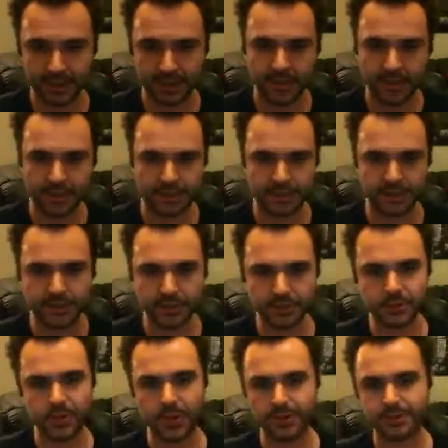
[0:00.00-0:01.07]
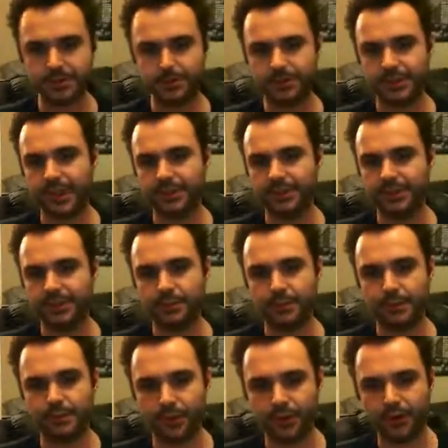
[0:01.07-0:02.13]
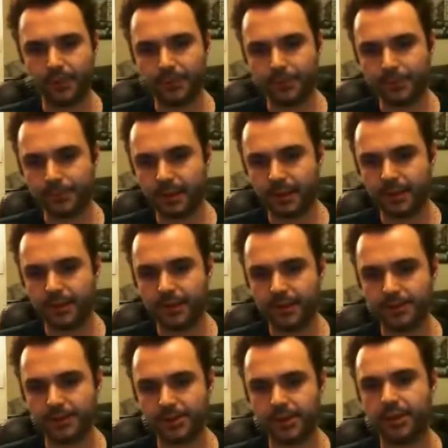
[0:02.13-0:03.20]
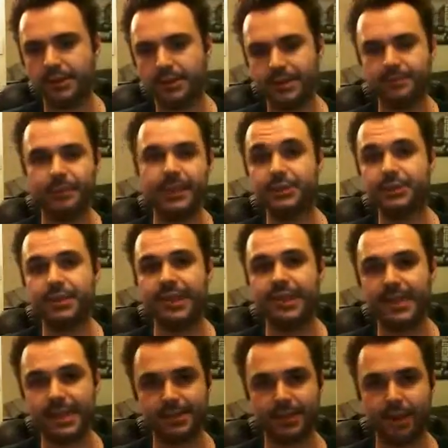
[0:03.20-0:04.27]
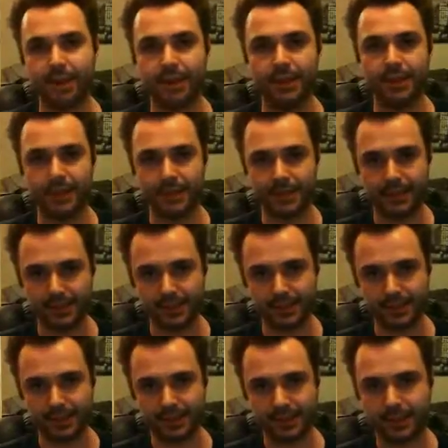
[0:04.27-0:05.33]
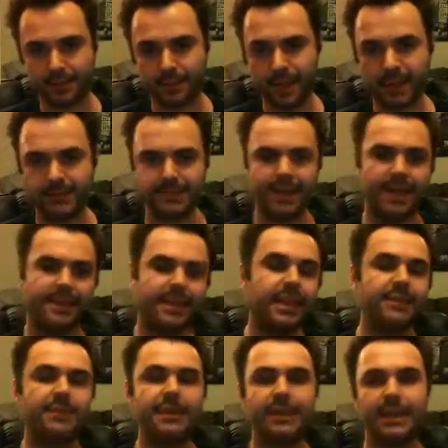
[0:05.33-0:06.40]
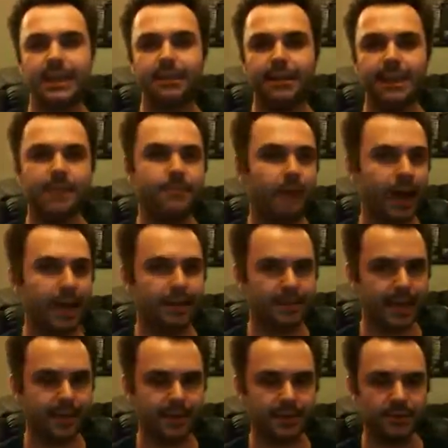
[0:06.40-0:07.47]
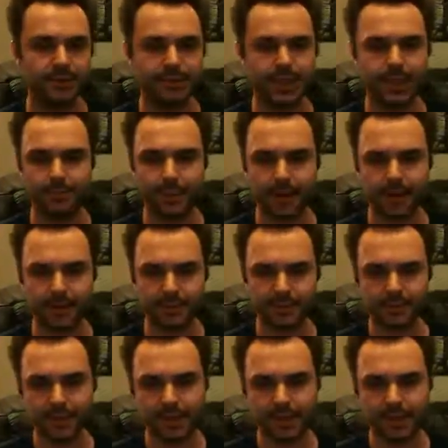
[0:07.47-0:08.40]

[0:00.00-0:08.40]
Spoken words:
The assault squads we touched on before. Scott did mention that he doesn't own these attack bikes, and I think if he did, he might take those attack bikes.